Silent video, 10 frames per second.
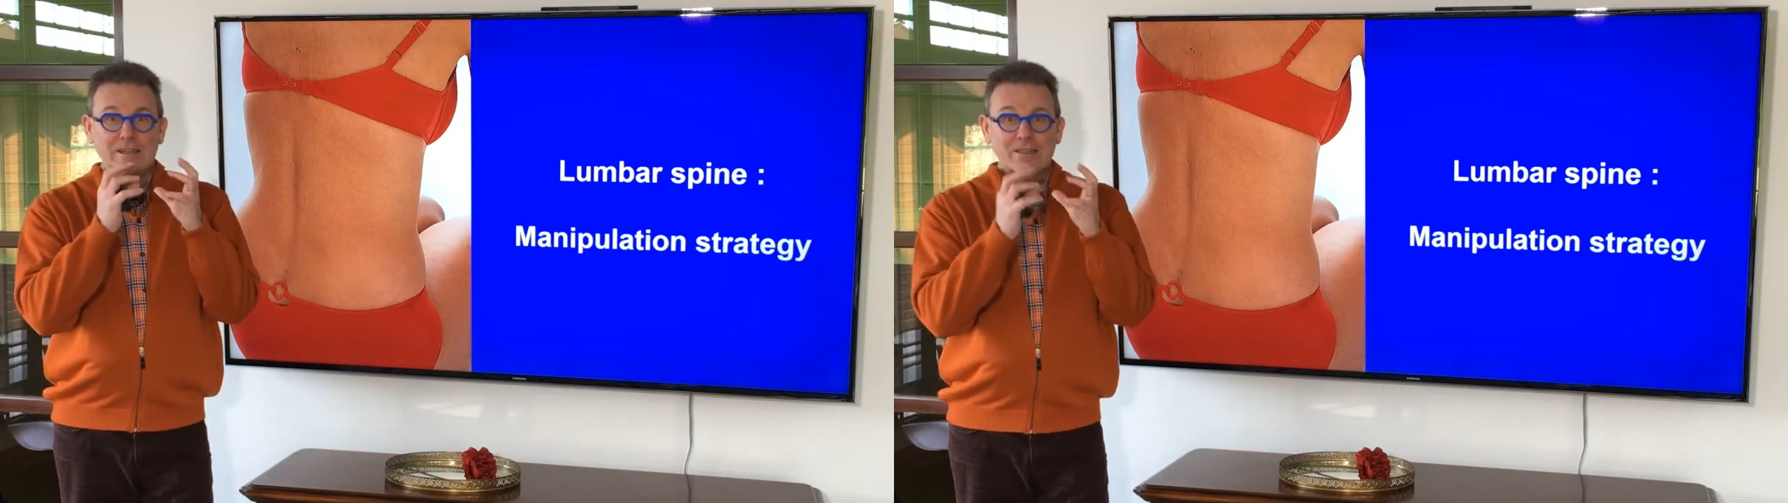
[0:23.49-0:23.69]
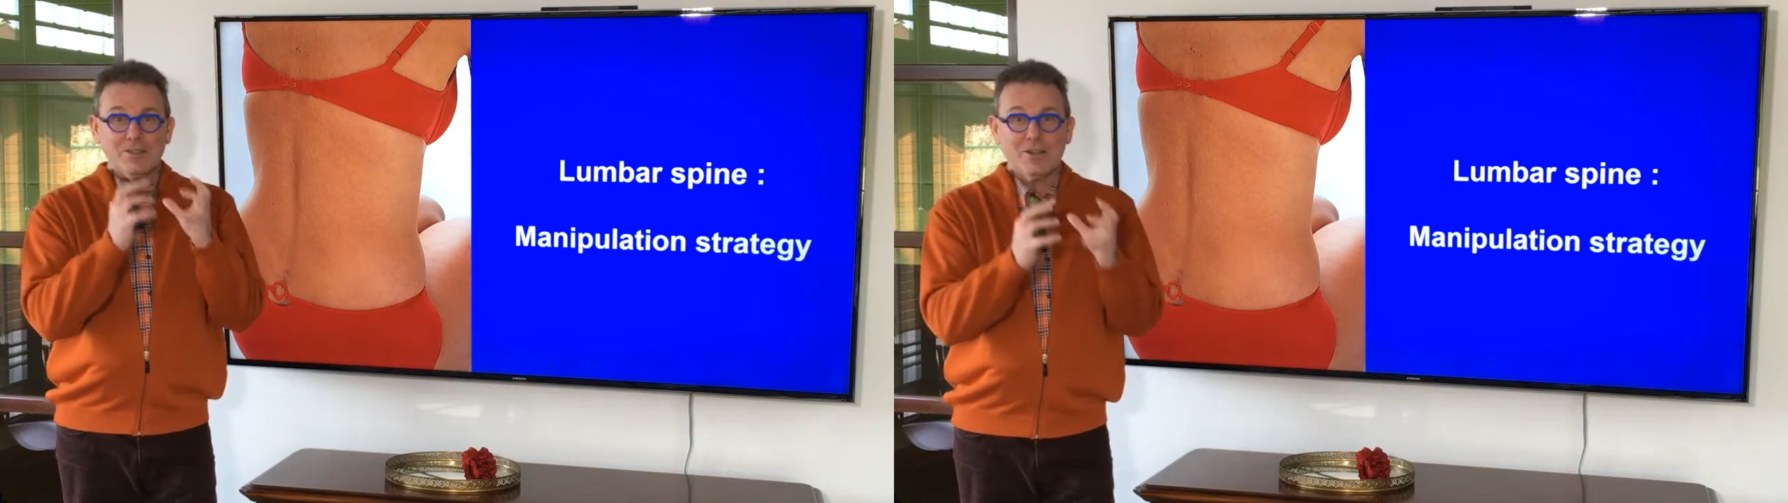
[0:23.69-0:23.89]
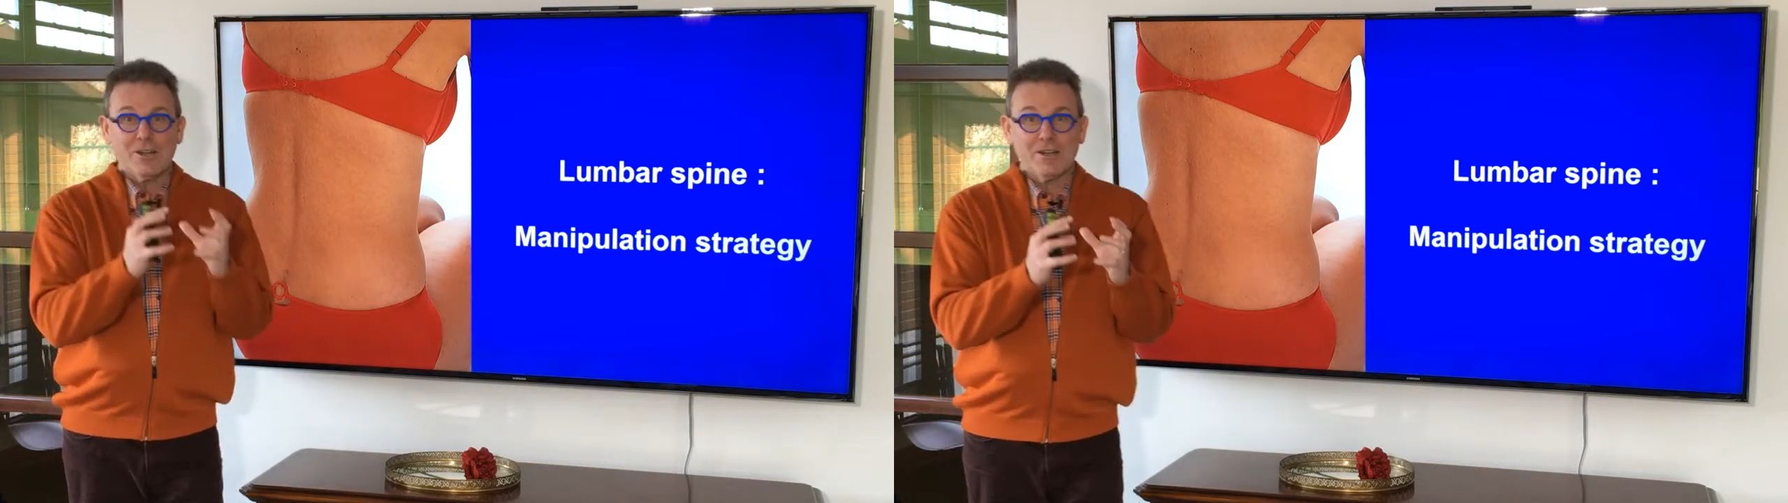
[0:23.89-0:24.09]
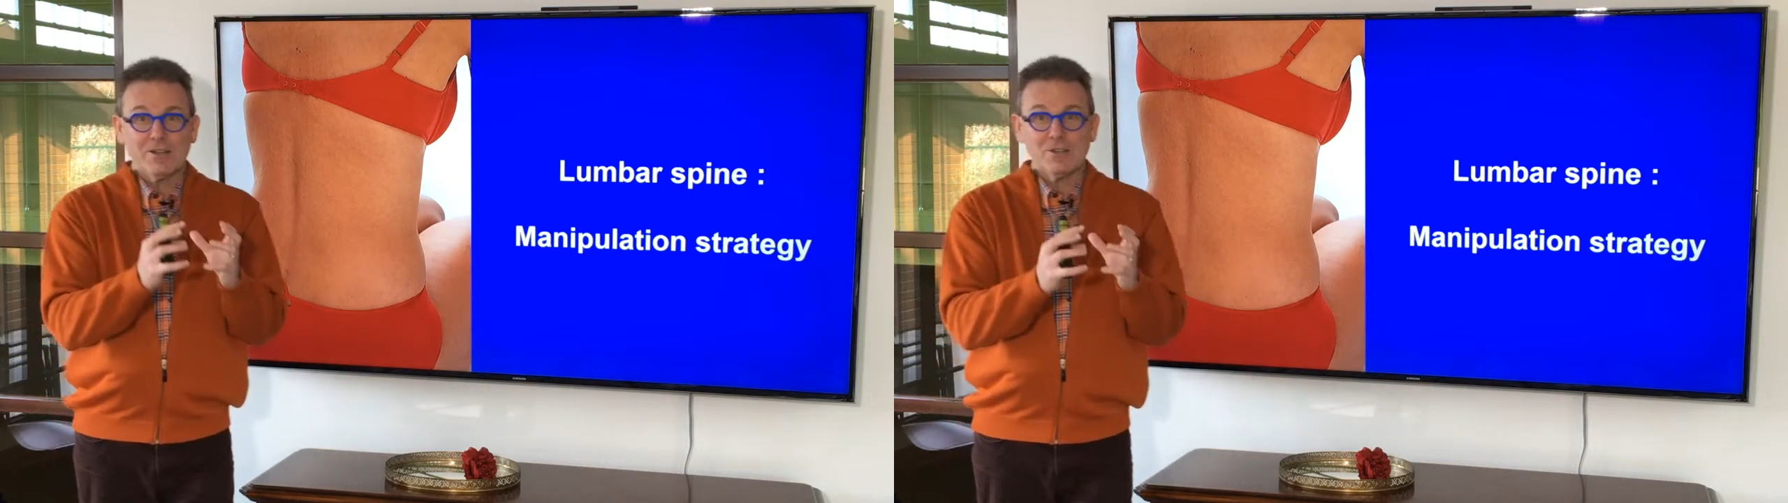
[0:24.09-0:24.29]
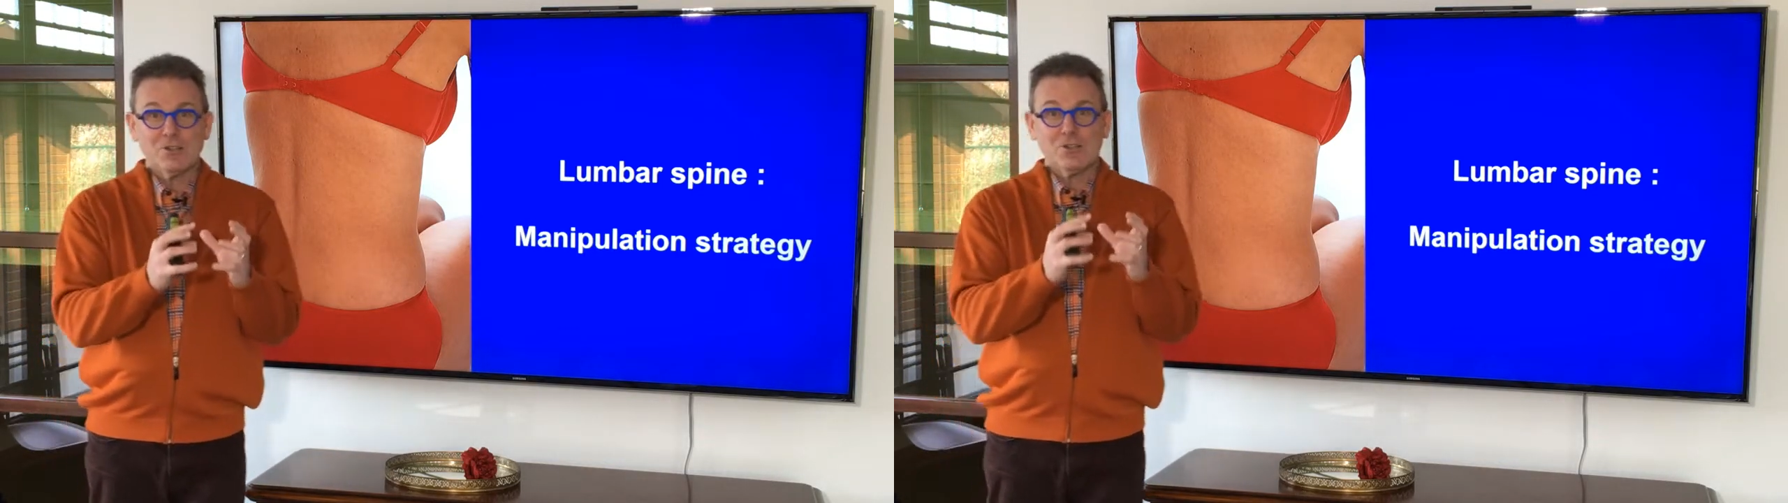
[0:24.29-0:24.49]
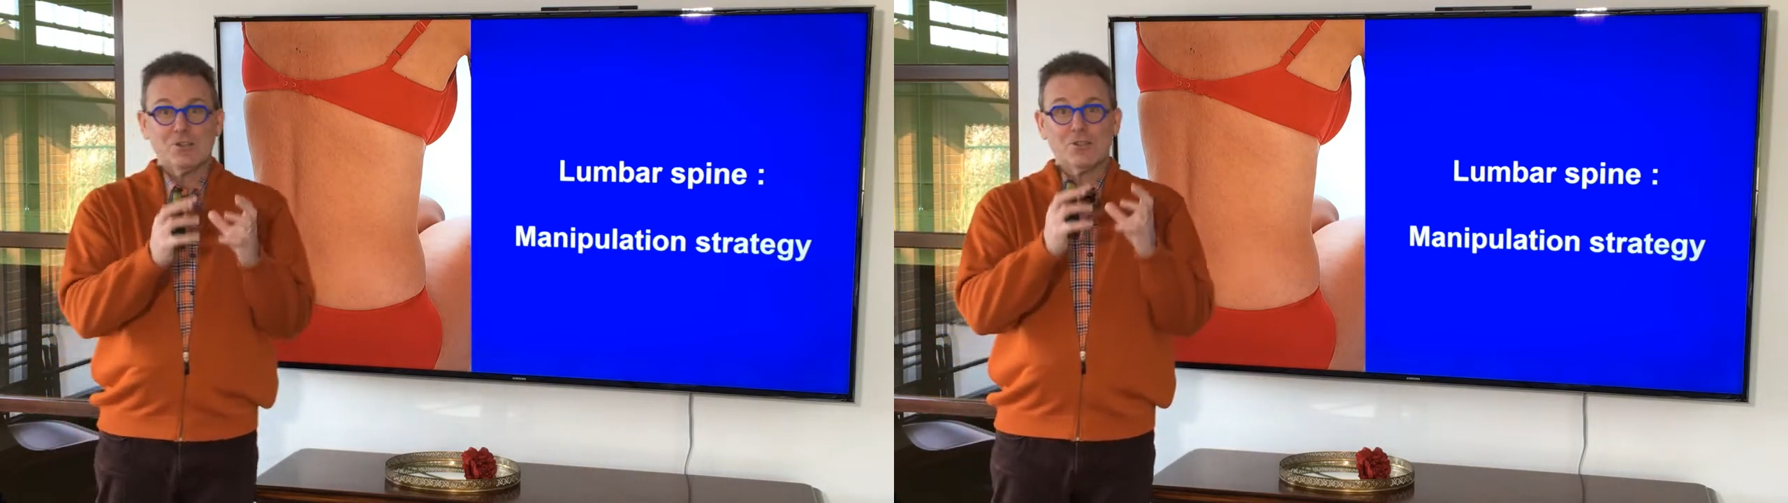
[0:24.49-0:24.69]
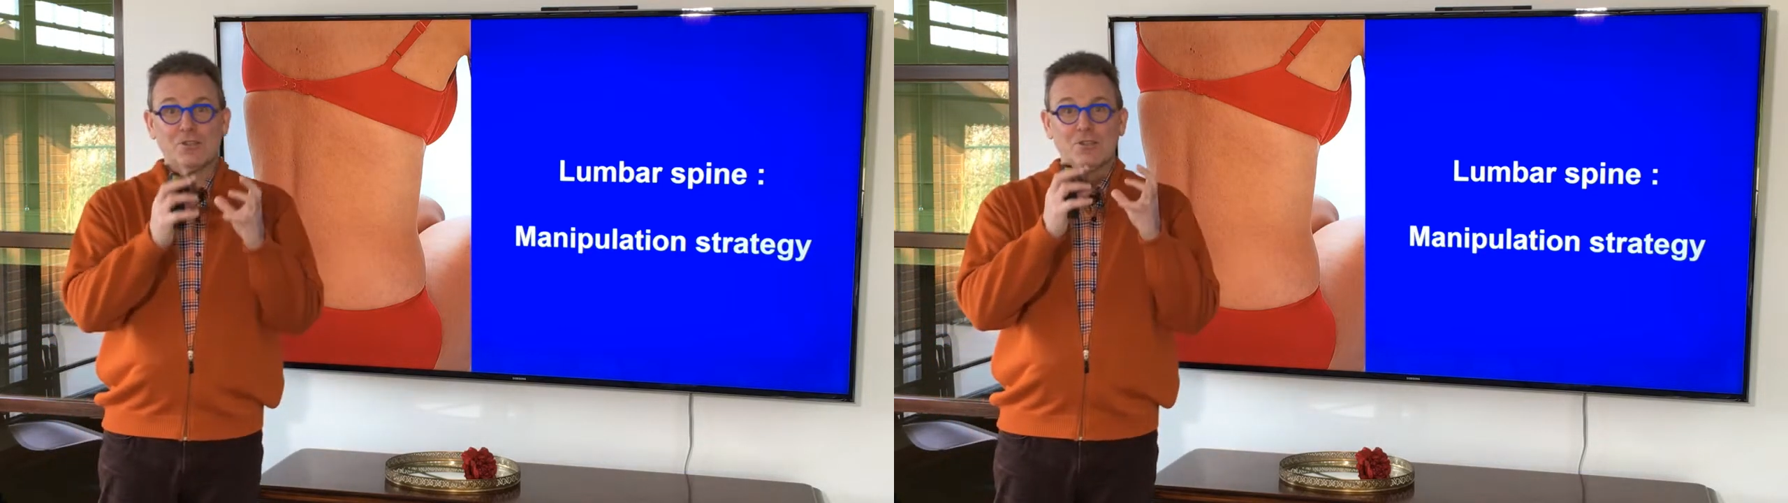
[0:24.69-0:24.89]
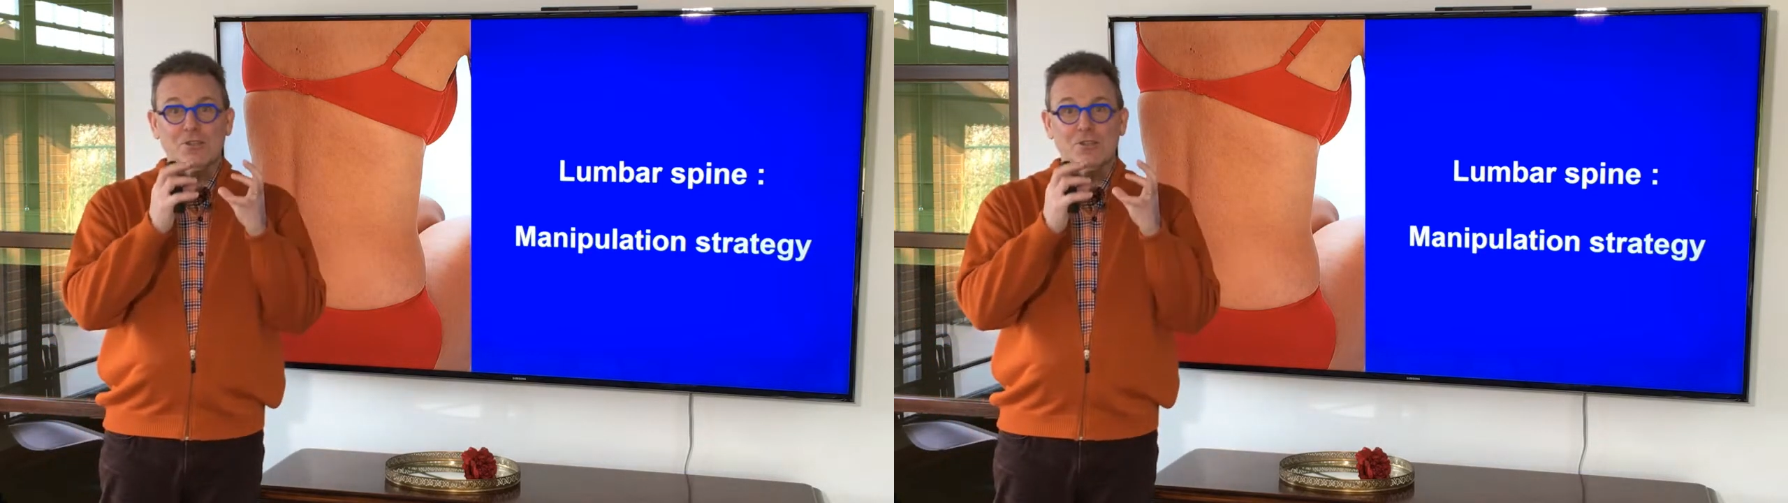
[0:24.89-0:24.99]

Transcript: nice